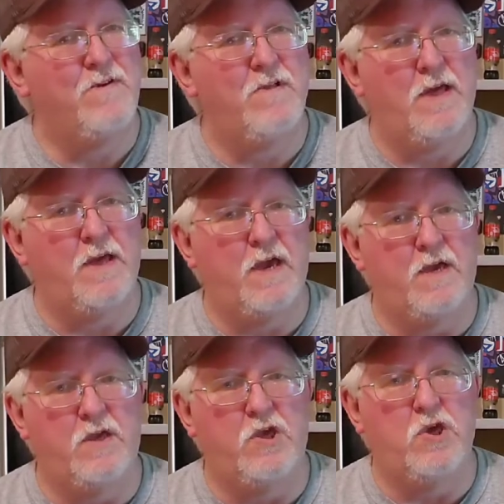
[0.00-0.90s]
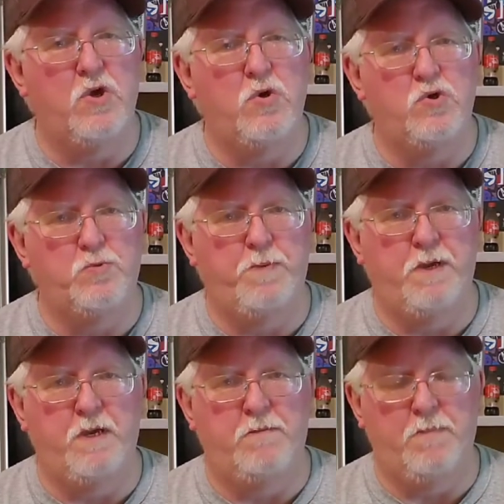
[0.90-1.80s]
feel like a huge
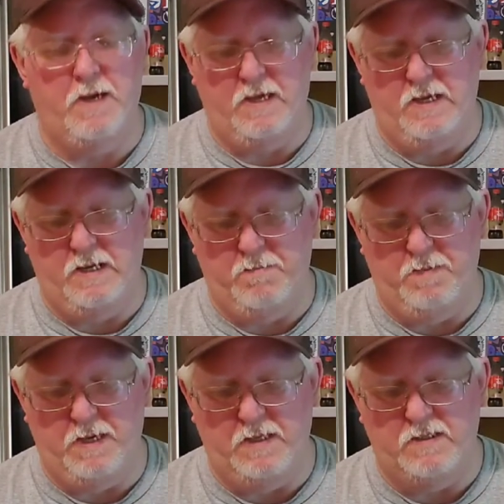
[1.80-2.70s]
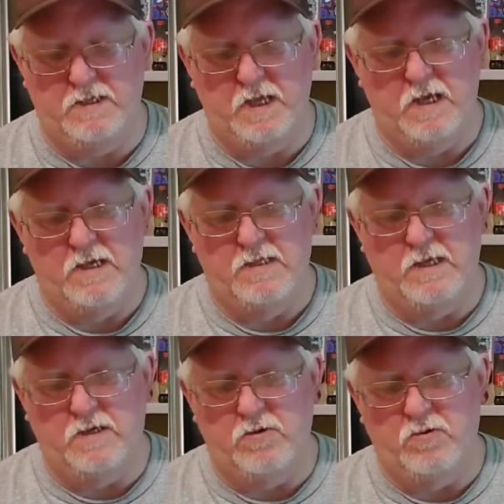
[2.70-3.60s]
pin by any means.
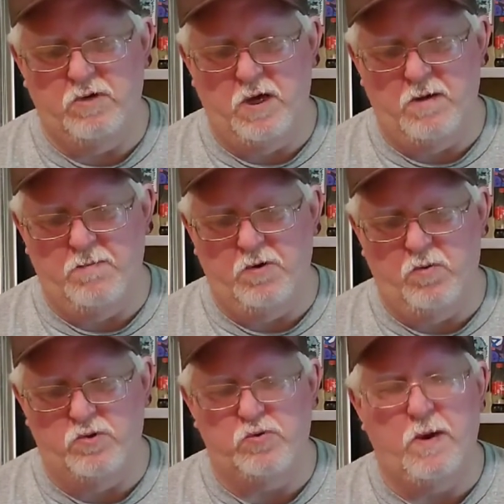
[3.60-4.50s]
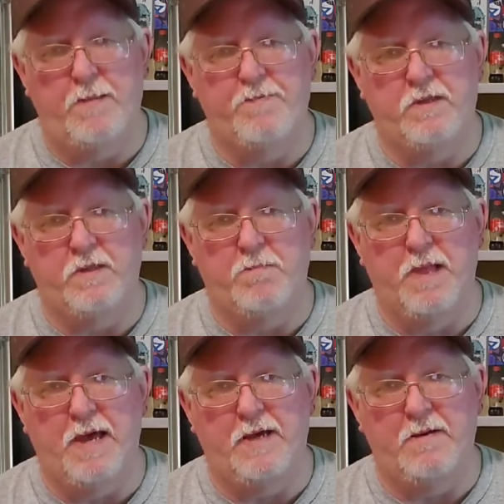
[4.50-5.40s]
They do come, of course, wrapped in the
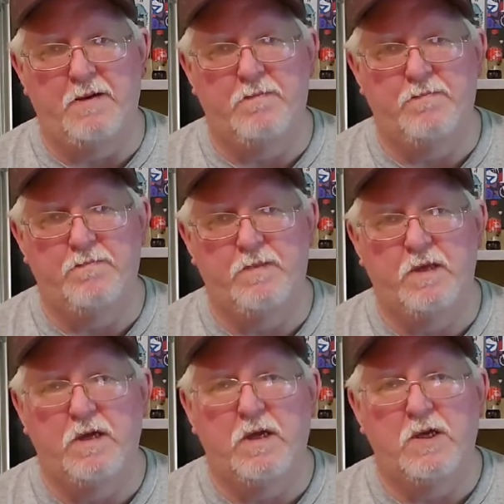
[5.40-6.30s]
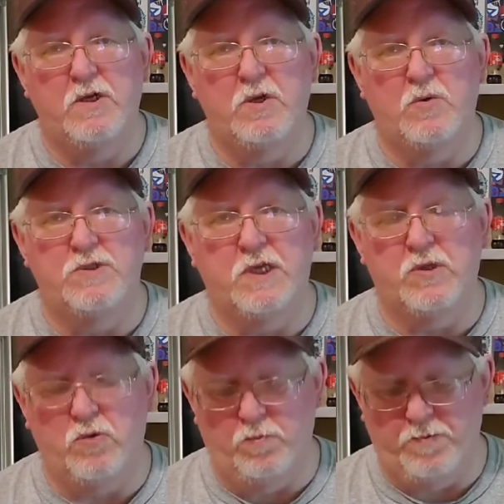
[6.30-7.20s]
black, no
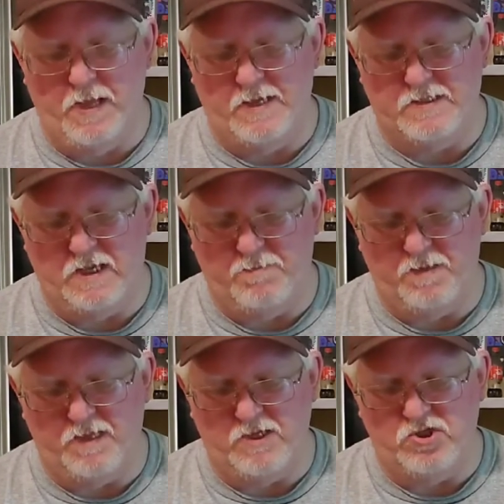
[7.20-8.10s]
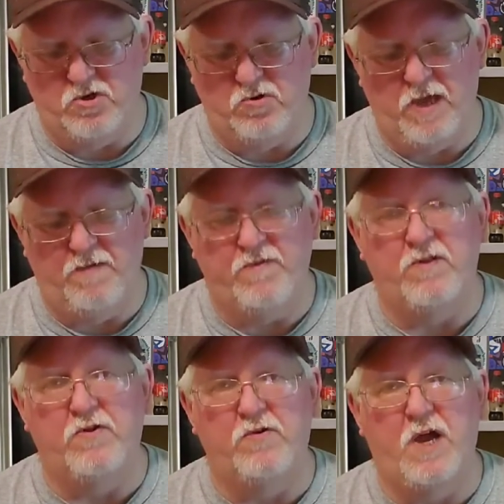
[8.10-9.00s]
see-through plastic, but they generally have the
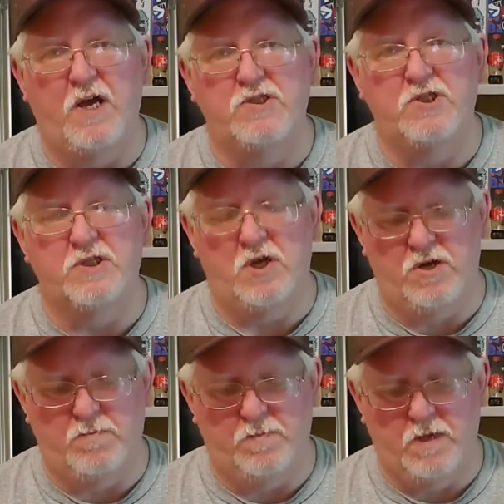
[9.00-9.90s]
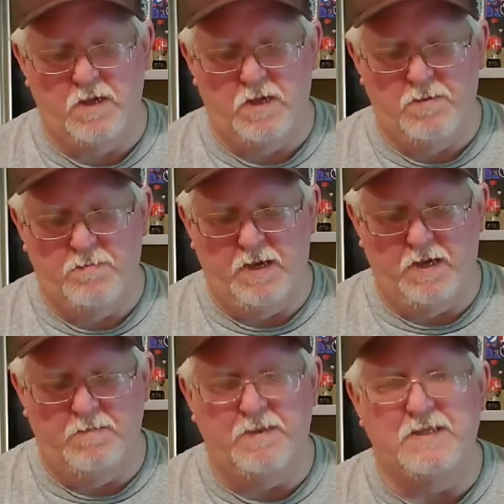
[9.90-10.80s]
little notches on them,
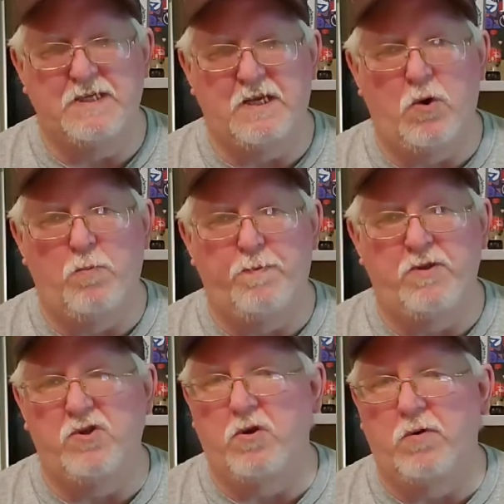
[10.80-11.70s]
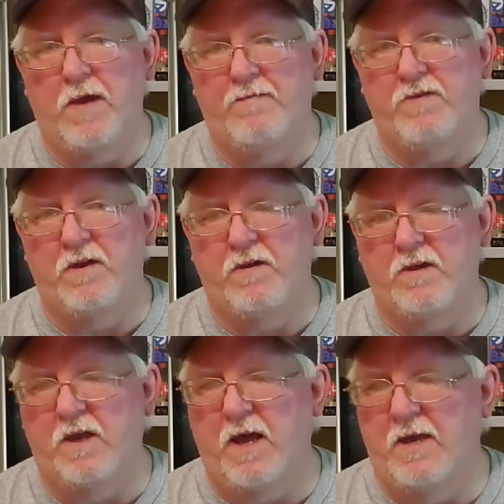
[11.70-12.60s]
making them easy to open. You don't have to
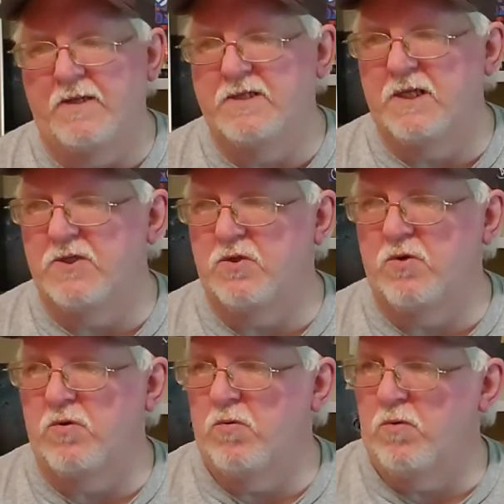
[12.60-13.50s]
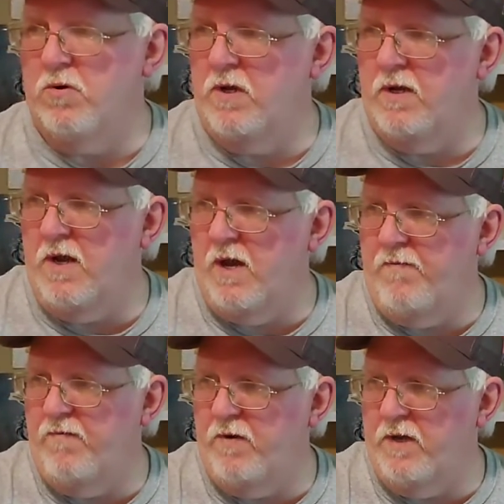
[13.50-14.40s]
get out a scissor or a
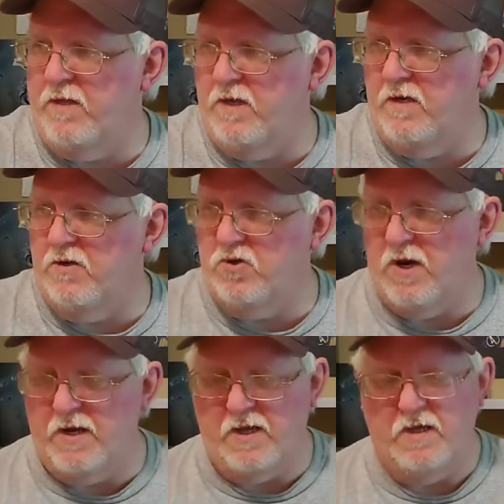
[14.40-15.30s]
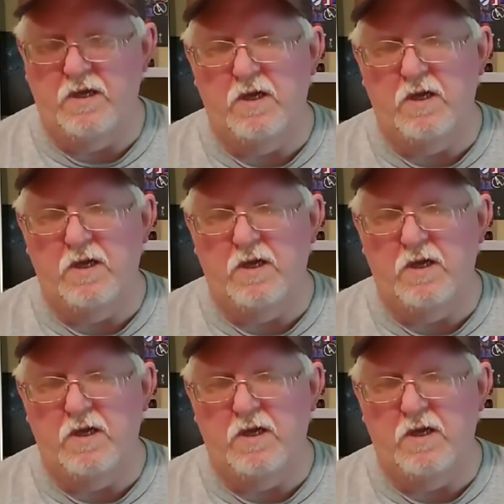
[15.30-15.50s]
knife or anything to try to